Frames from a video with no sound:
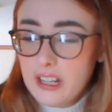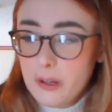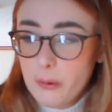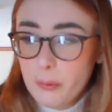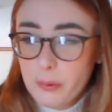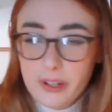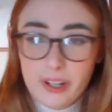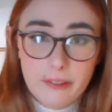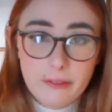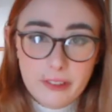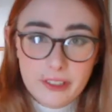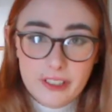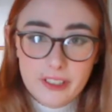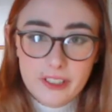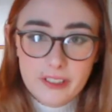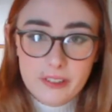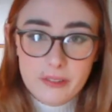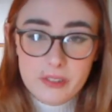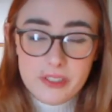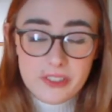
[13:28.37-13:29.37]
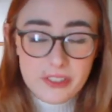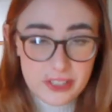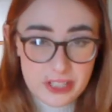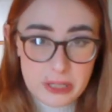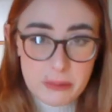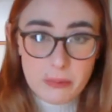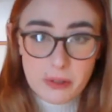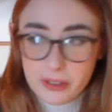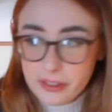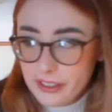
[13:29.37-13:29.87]
whatever
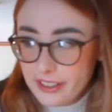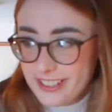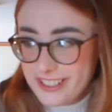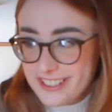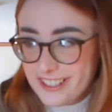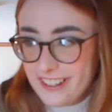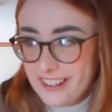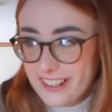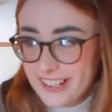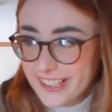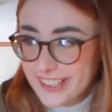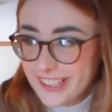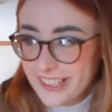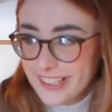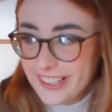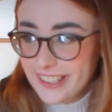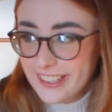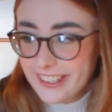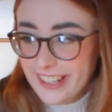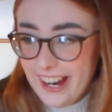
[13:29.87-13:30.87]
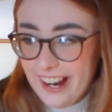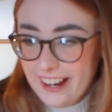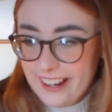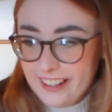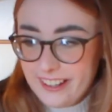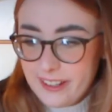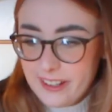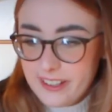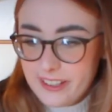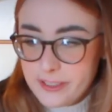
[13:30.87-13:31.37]
steamer is on that
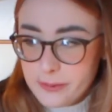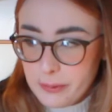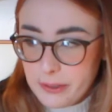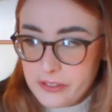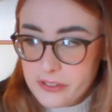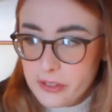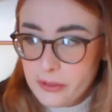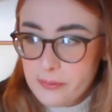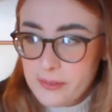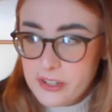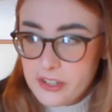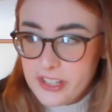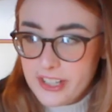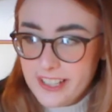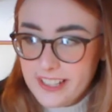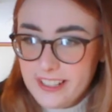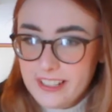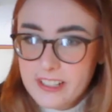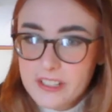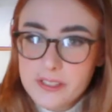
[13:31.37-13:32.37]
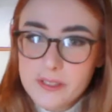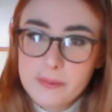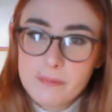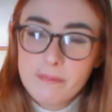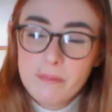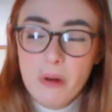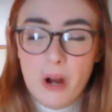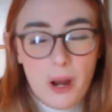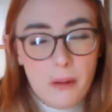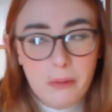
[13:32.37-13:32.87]
espresso machine. It's
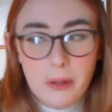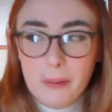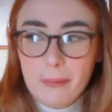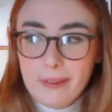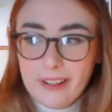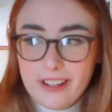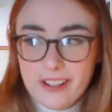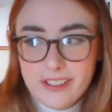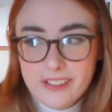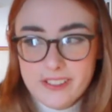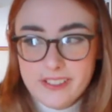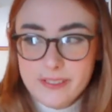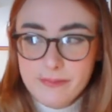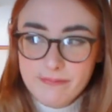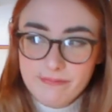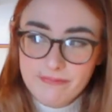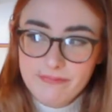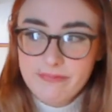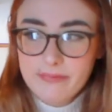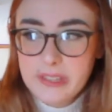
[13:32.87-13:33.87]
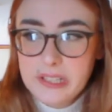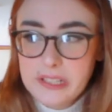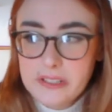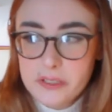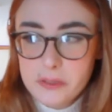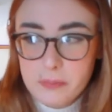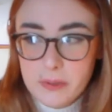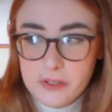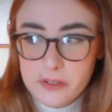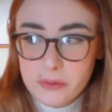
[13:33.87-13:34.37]
probably because the
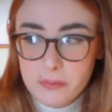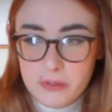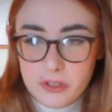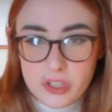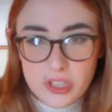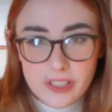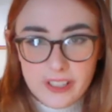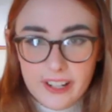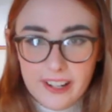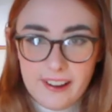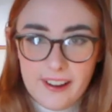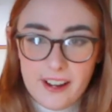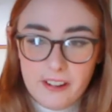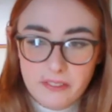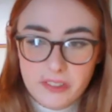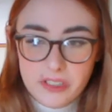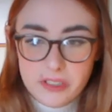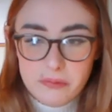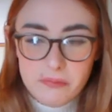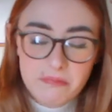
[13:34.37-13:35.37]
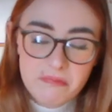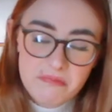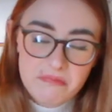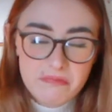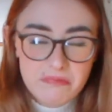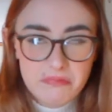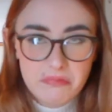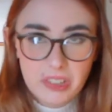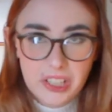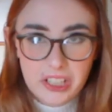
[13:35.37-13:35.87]
espresso machine I have is
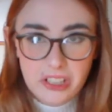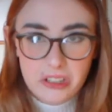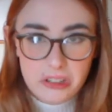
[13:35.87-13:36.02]
like